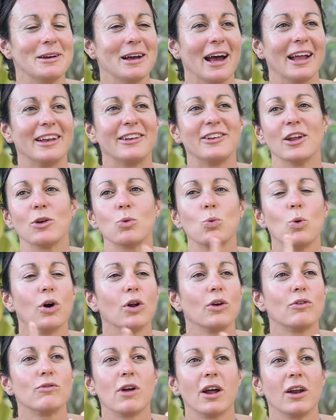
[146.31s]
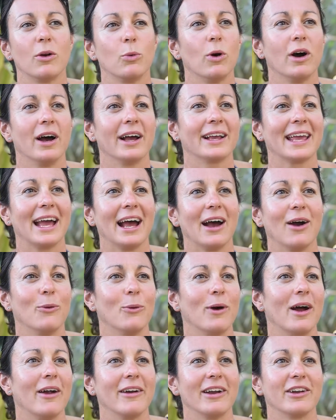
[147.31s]
I'd done one run workout
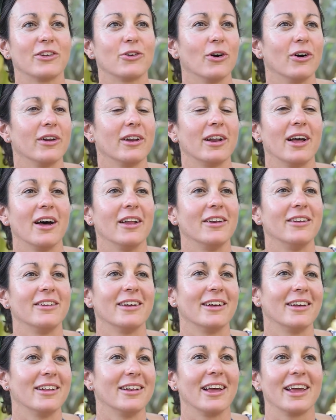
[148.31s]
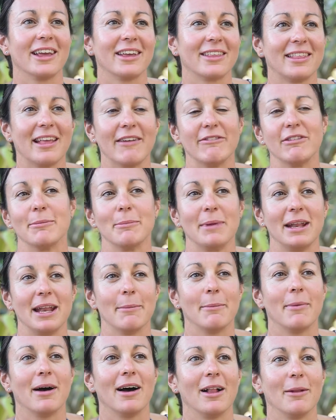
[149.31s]
where I'd gone under
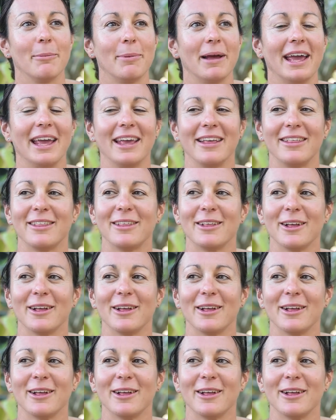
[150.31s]
7-minute mile pace,